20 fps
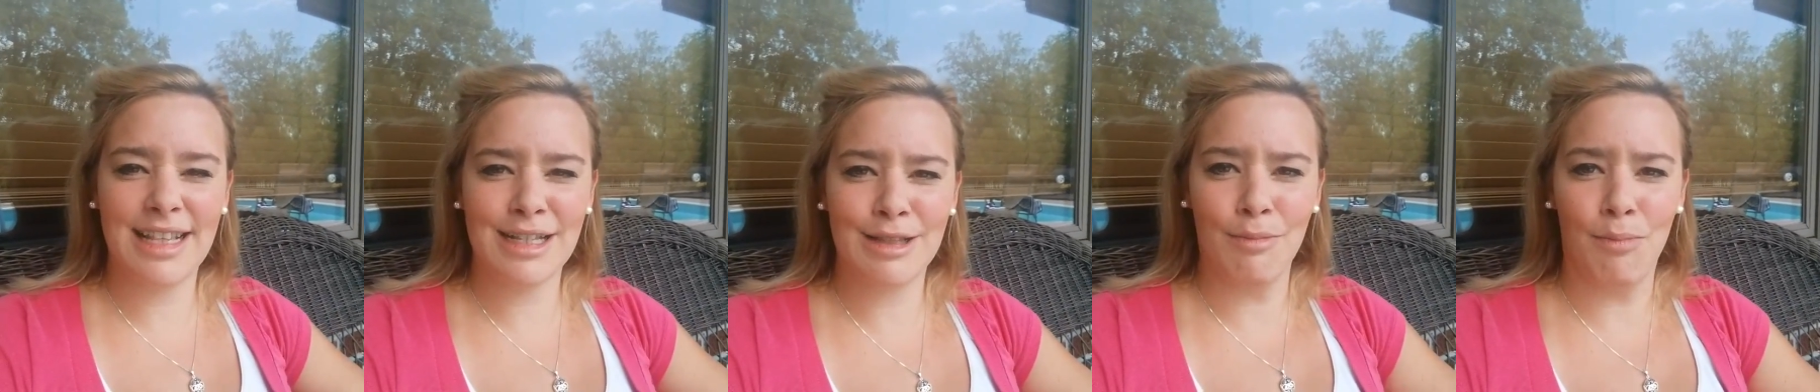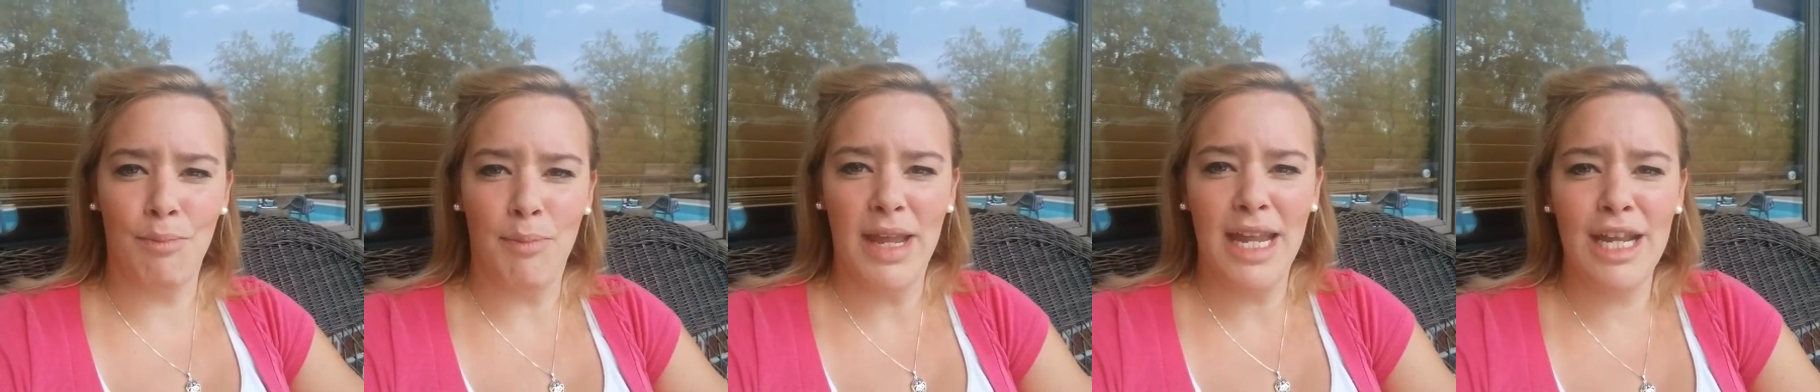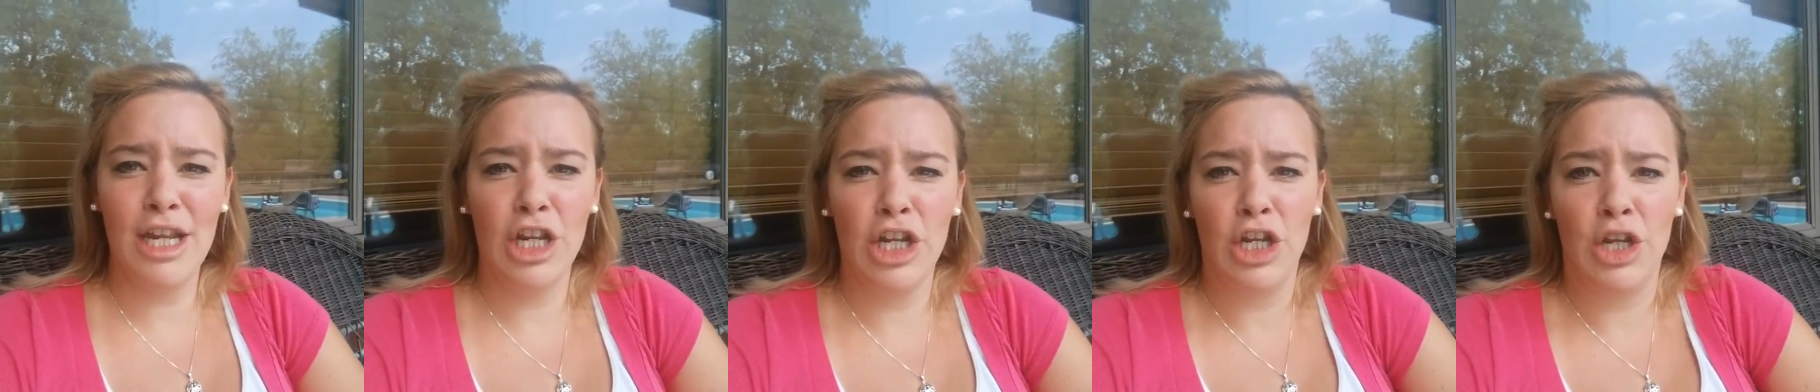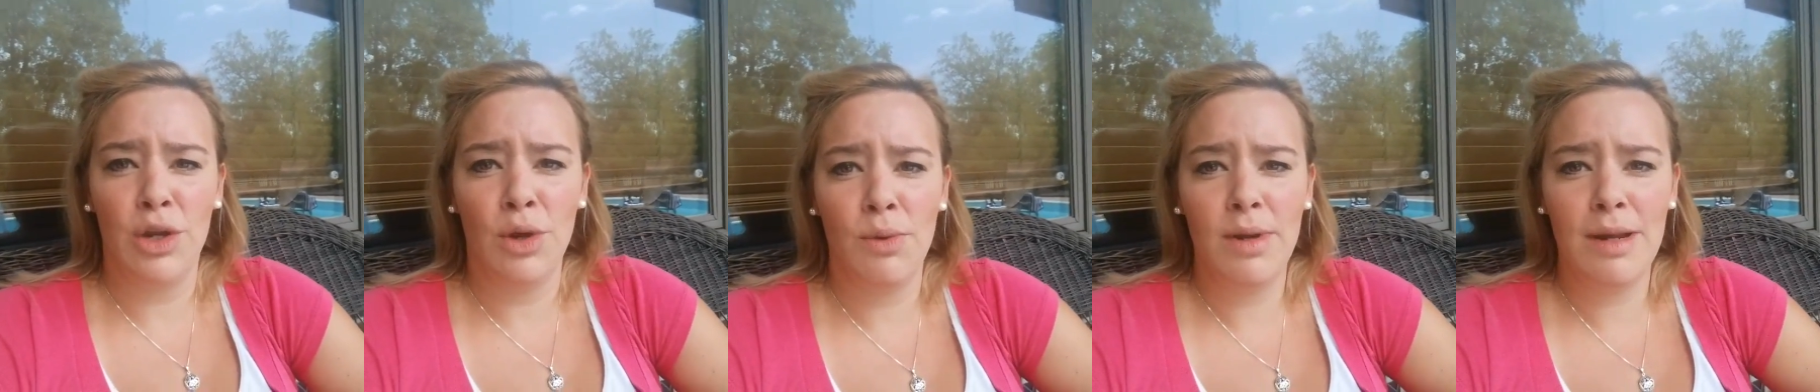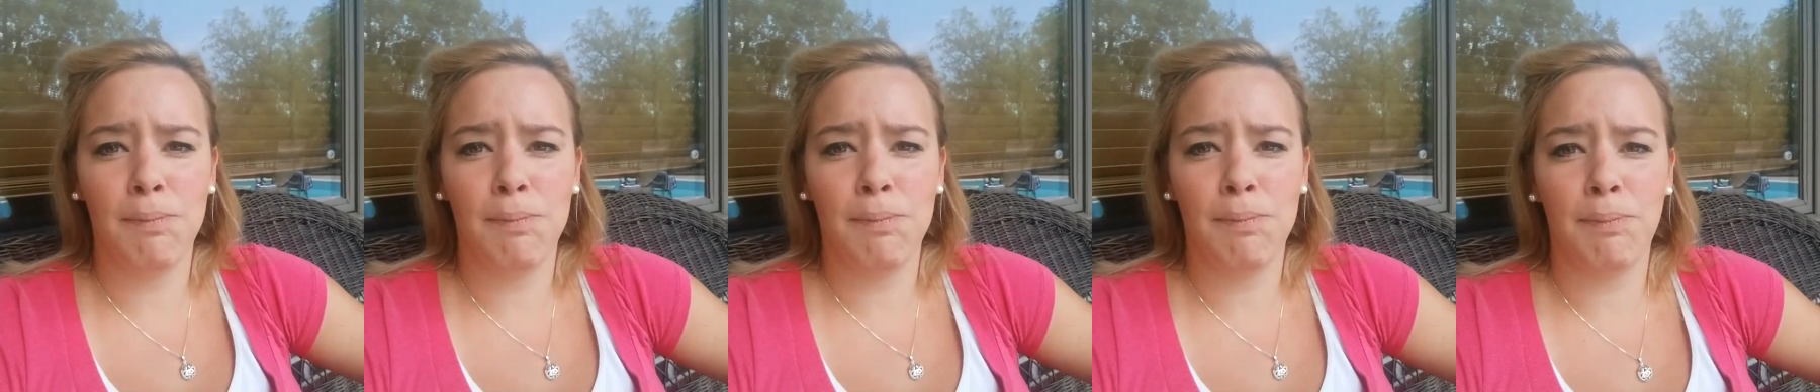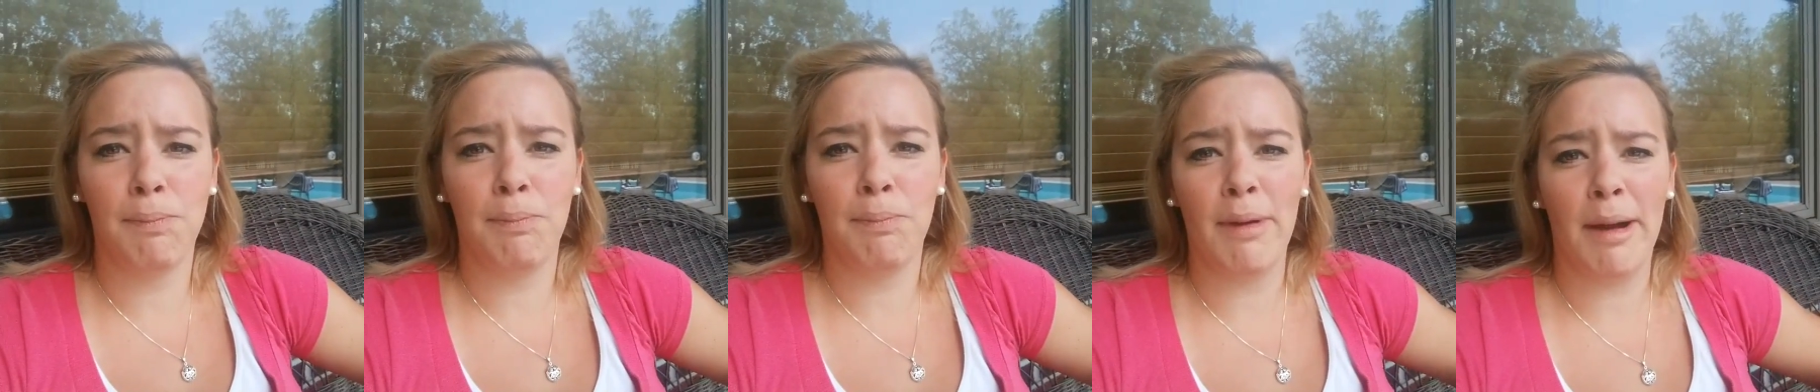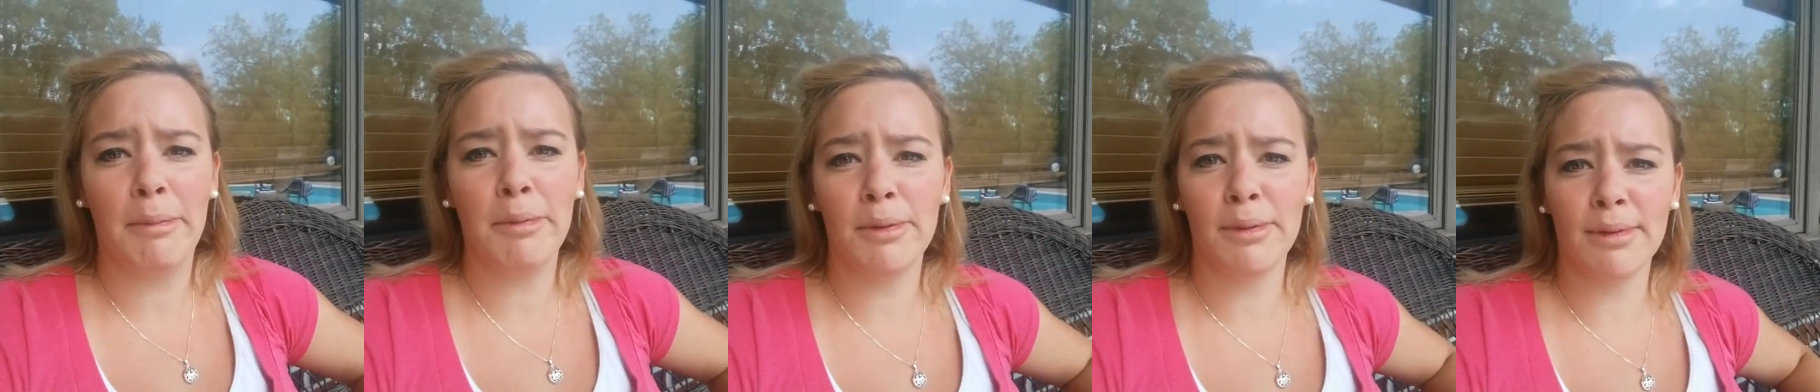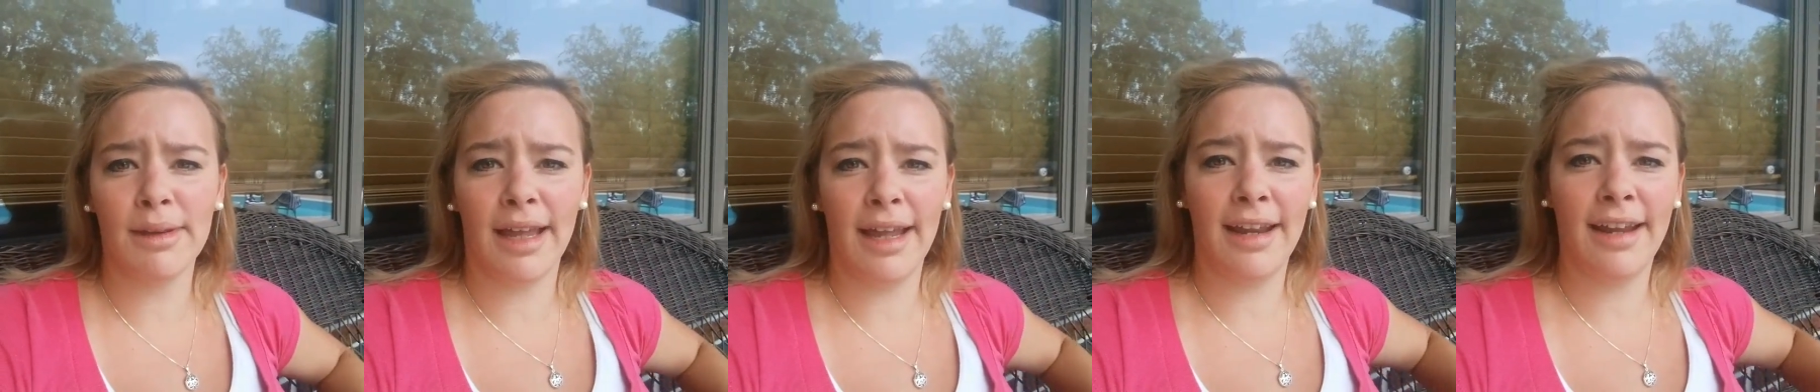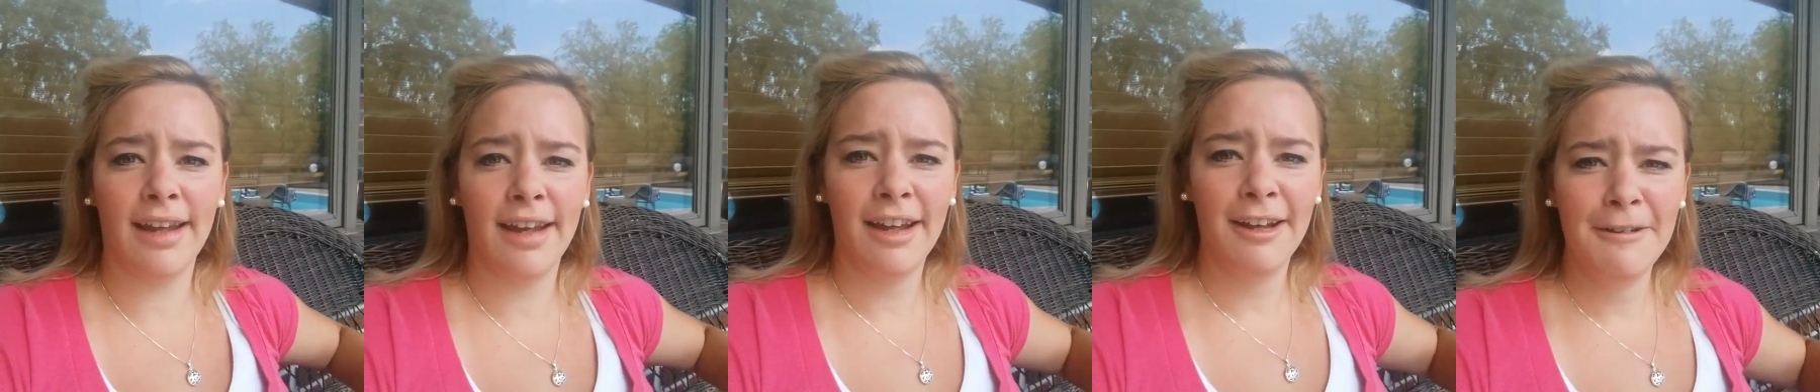this big gooey bubble, like